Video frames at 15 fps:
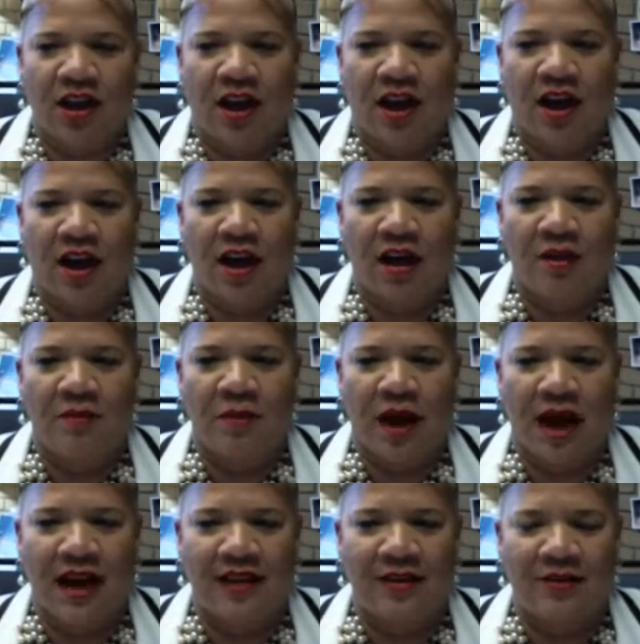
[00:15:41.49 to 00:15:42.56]

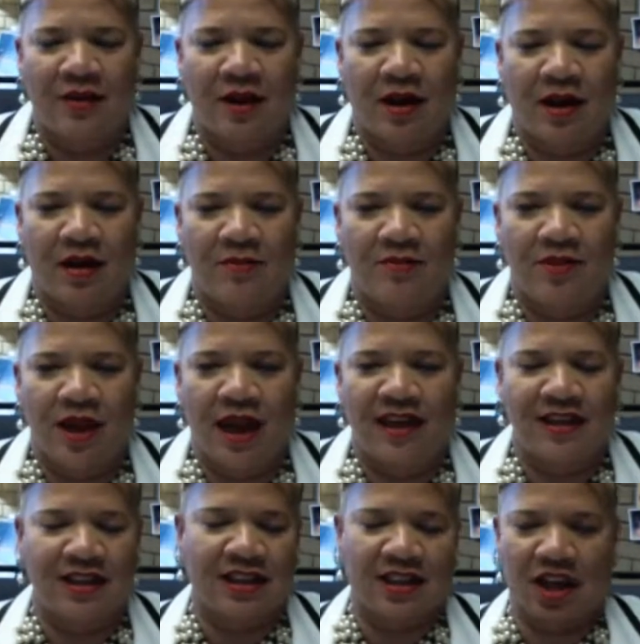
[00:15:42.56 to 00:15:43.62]
And
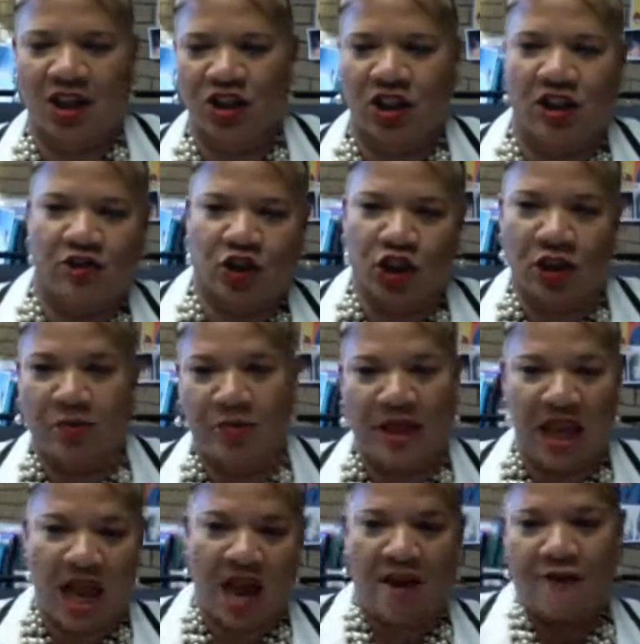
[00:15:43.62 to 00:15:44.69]
discussion of should it
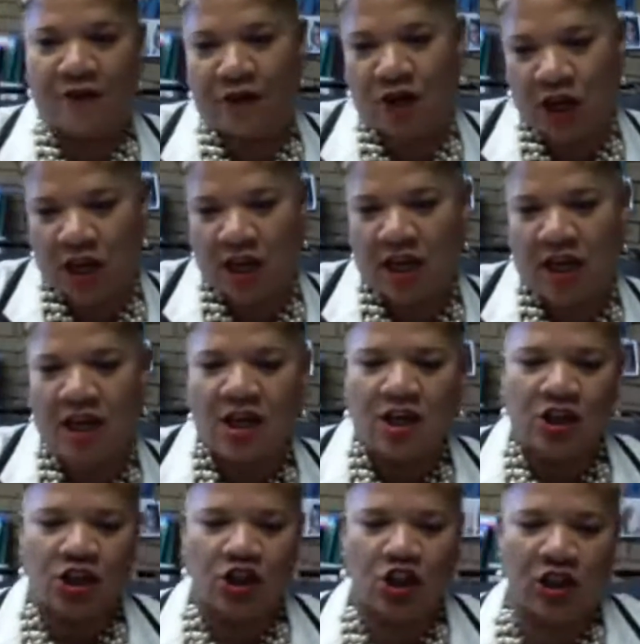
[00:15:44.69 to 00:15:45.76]
be every,
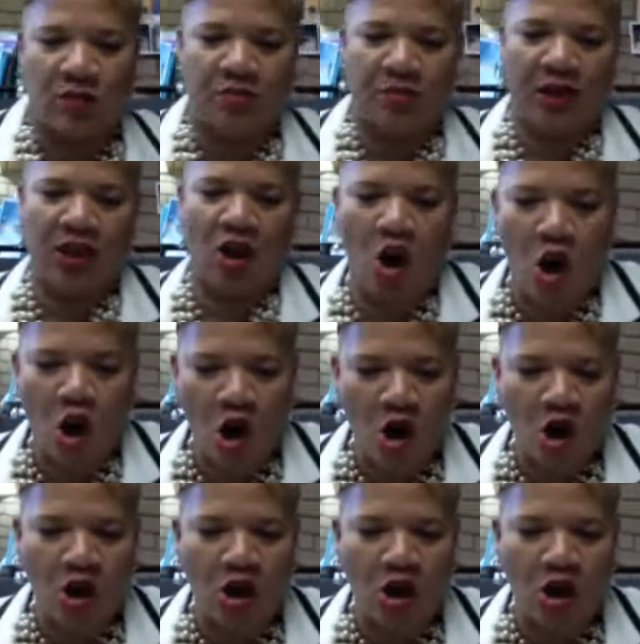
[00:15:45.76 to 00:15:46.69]
should it be all?